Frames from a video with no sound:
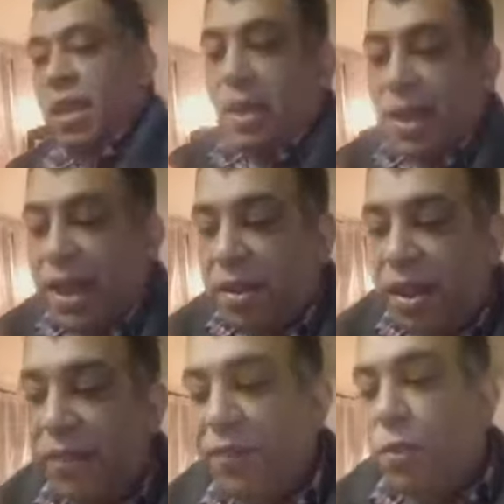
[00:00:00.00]
Now,
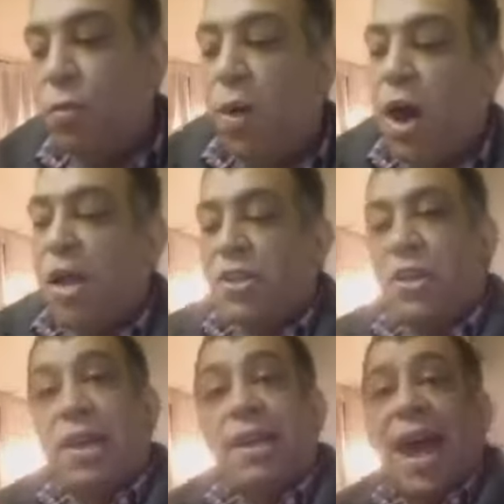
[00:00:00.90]
if you want, you
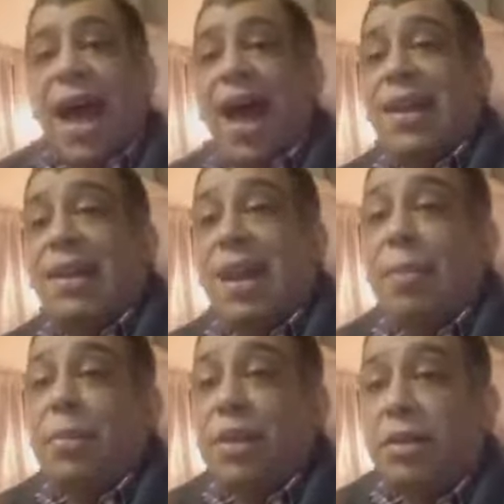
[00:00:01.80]
can add
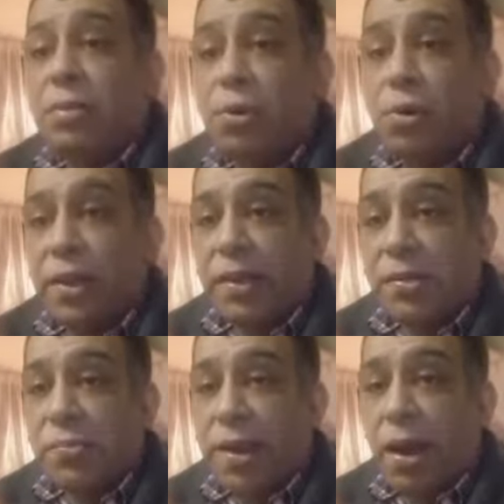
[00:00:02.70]
lemon in the morning
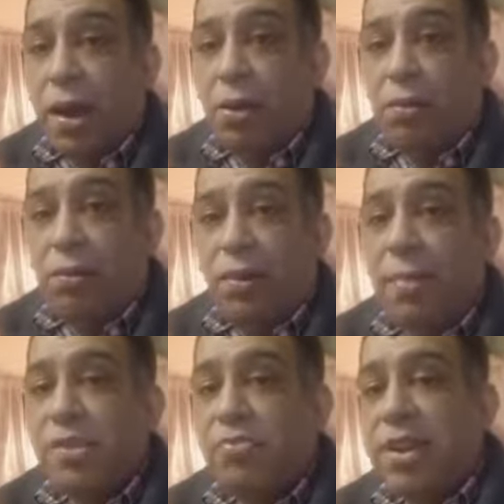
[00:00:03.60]
as well.
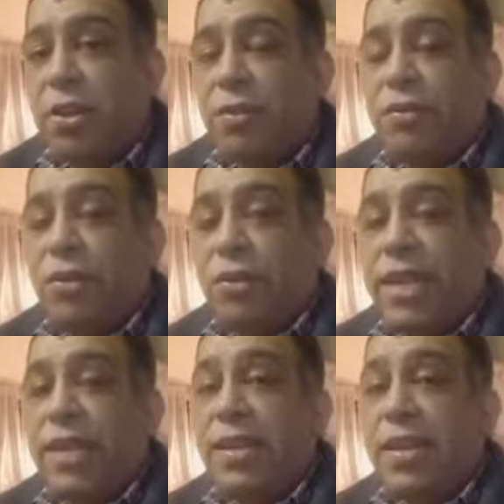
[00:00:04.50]
Lemon's really good for your
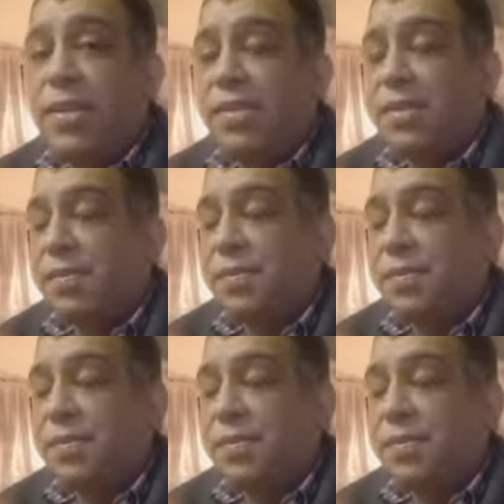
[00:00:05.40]
kidneys,